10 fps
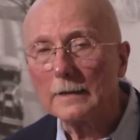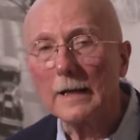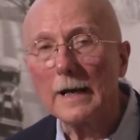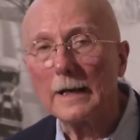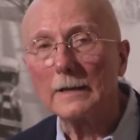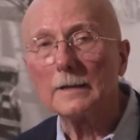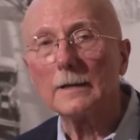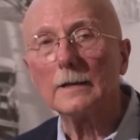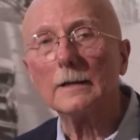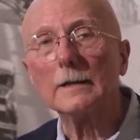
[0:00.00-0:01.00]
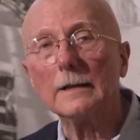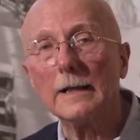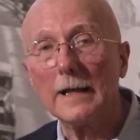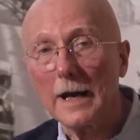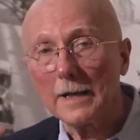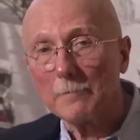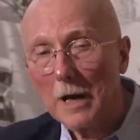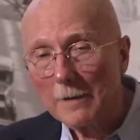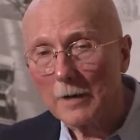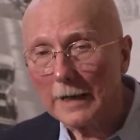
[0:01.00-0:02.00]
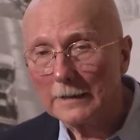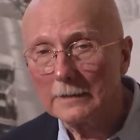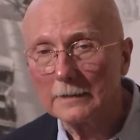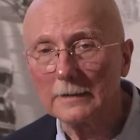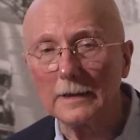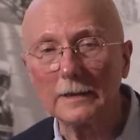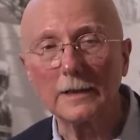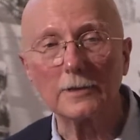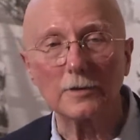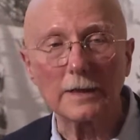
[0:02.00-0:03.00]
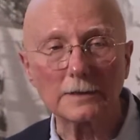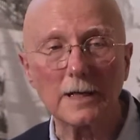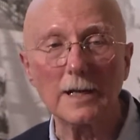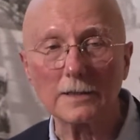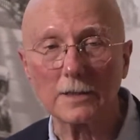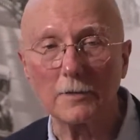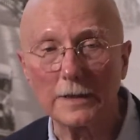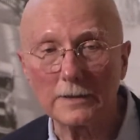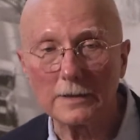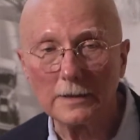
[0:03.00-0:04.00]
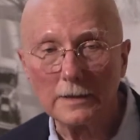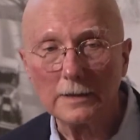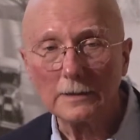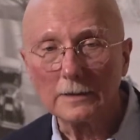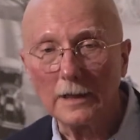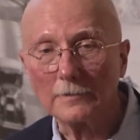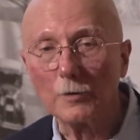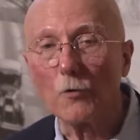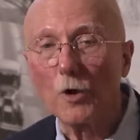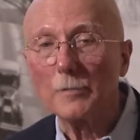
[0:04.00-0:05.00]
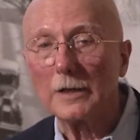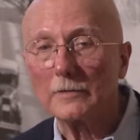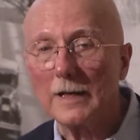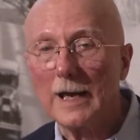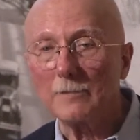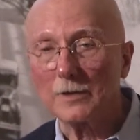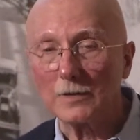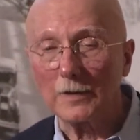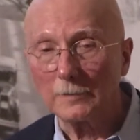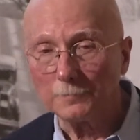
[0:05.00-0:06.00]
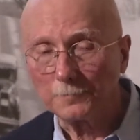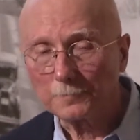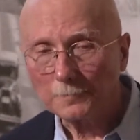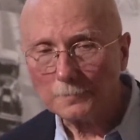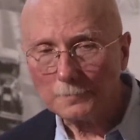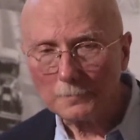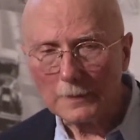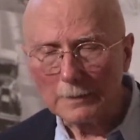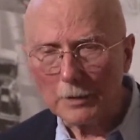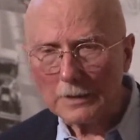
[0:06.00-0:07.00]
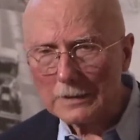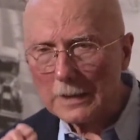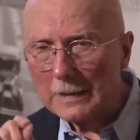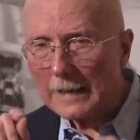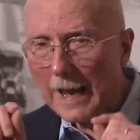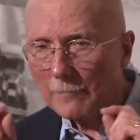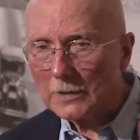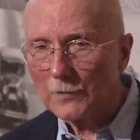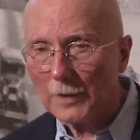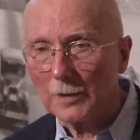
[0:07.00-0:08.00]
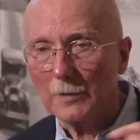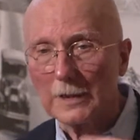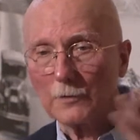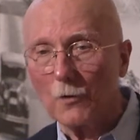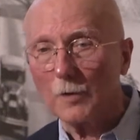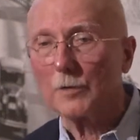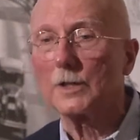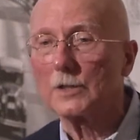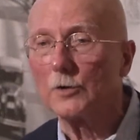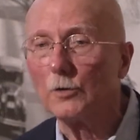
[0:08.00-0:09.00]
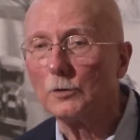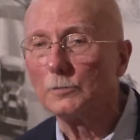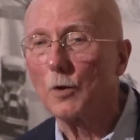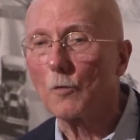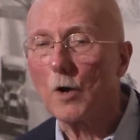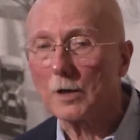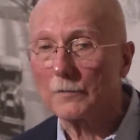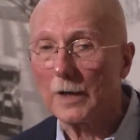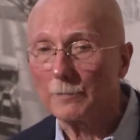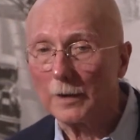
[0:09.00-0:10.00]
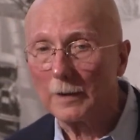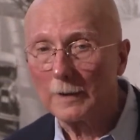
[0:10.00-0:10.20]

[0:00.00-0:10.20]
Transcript: uh, in my mind, a direct consequence of the warming of the atmosphere. Because the atmosphere, when it's warmer, can hold more water vapor.